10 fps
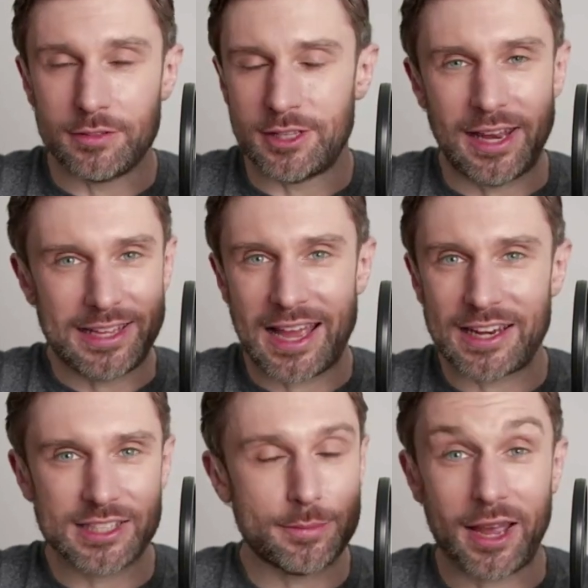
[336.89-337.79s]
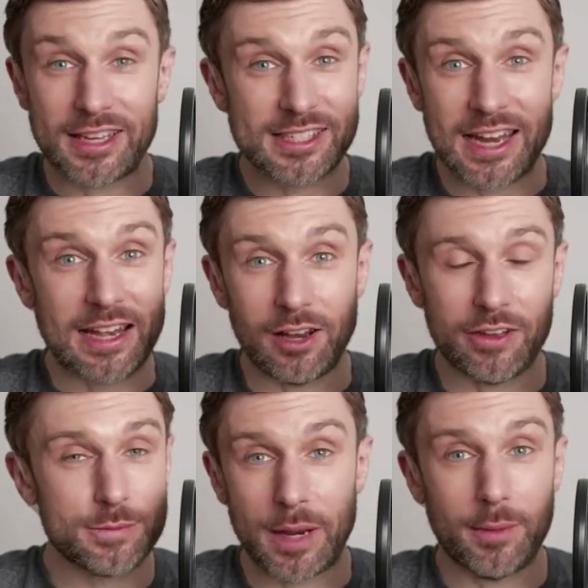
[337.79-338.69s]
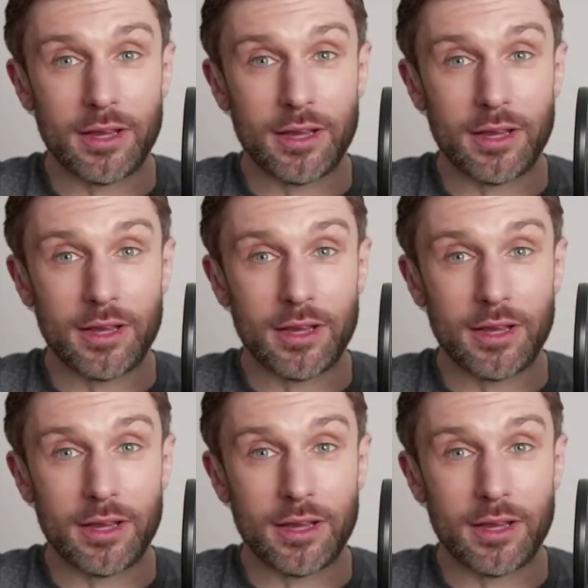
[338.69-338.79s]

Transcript: delay cancer, might extend lifespan,